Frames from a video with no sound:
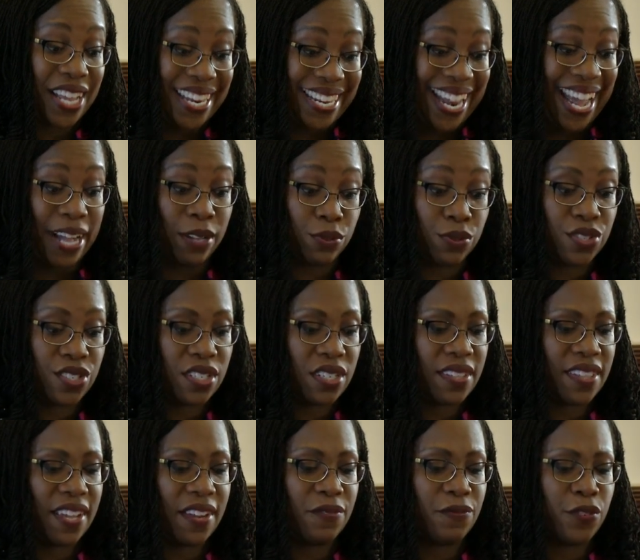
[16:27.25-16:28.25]
announced
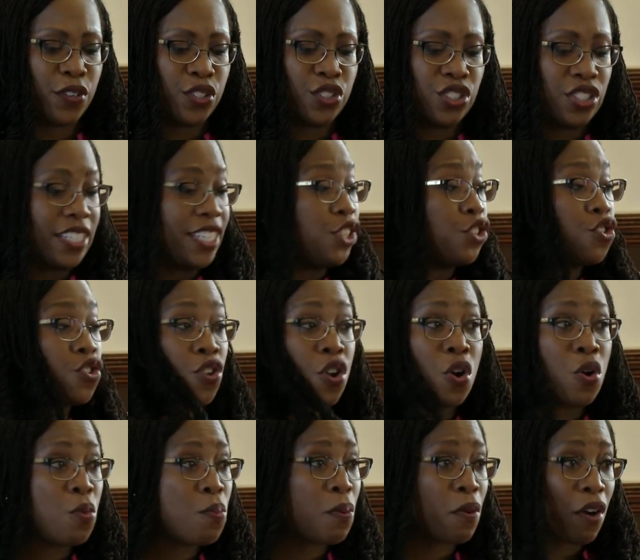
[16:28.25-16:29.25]
that virtually
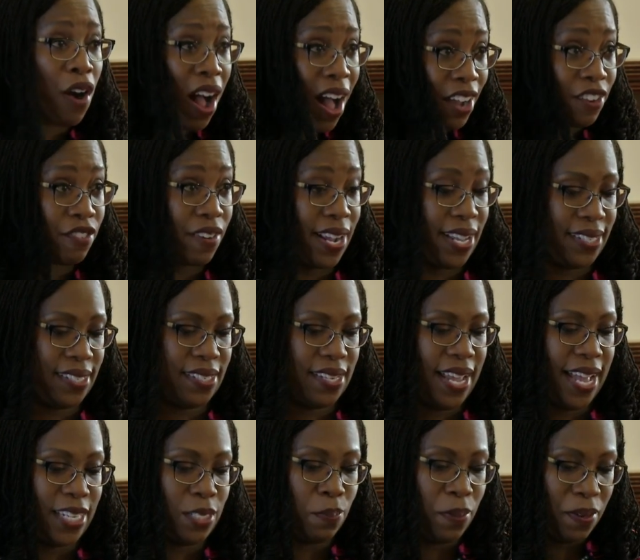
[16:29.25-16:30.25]
no progress
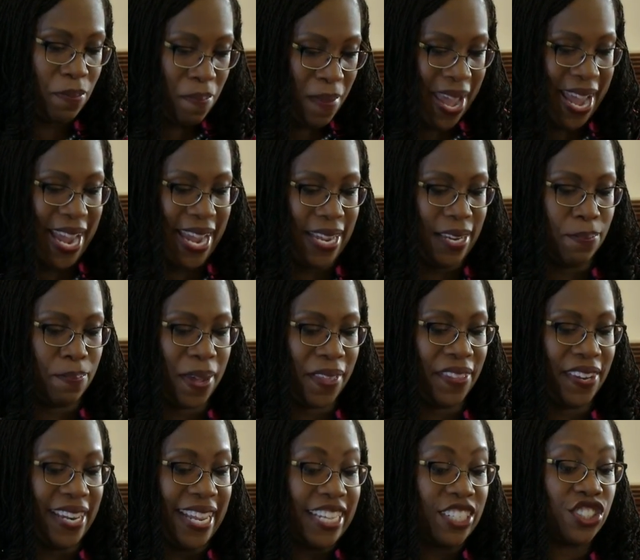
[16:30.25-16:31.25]
has been made by
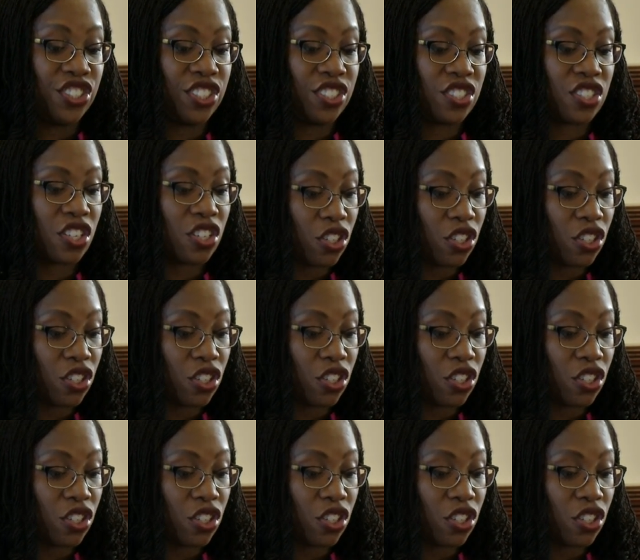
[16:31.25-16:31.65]
the nation's